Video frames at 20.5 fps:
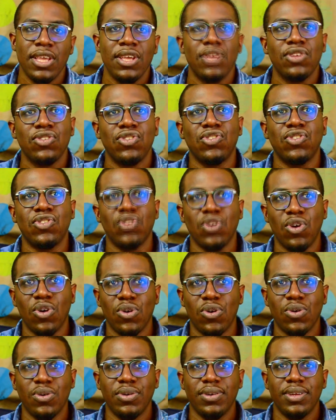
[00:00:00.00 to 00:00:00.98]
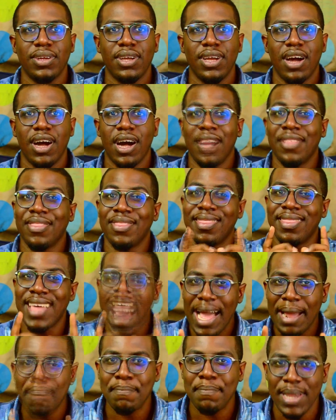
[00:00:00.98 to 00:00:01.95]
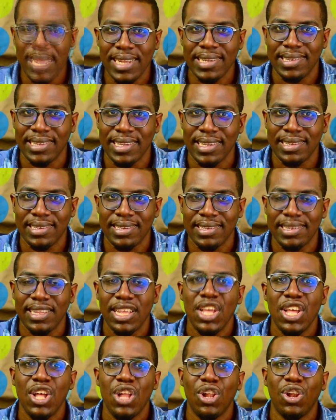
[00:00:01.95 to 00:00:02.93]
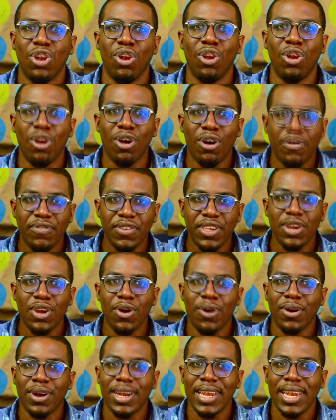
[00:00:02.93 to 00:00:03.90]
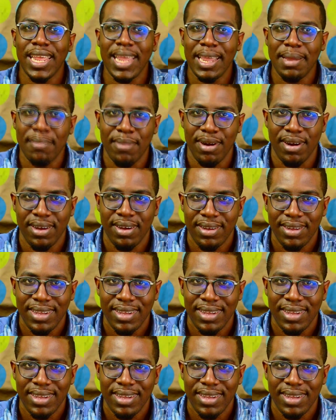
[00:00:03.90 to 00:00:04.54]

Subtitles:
So on that basis, loving our neighbor